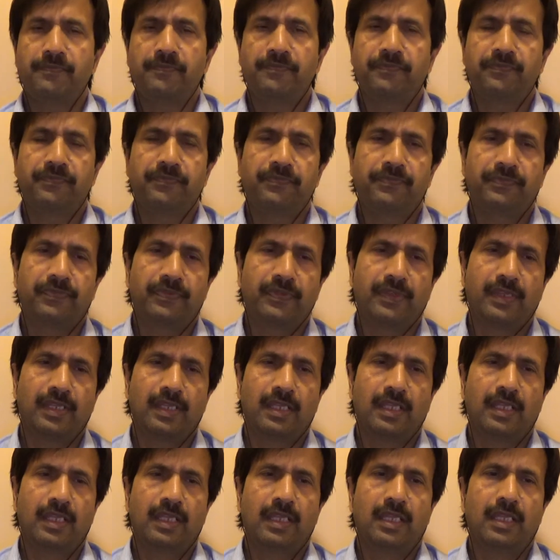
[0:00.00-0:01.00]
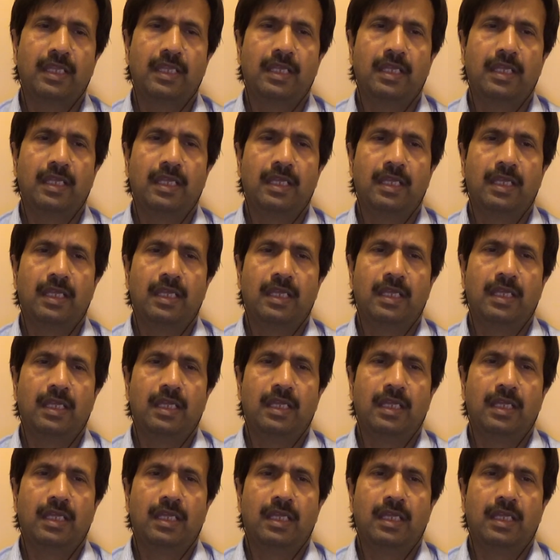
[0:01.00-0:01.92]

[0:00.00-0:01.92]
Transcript: [no speech]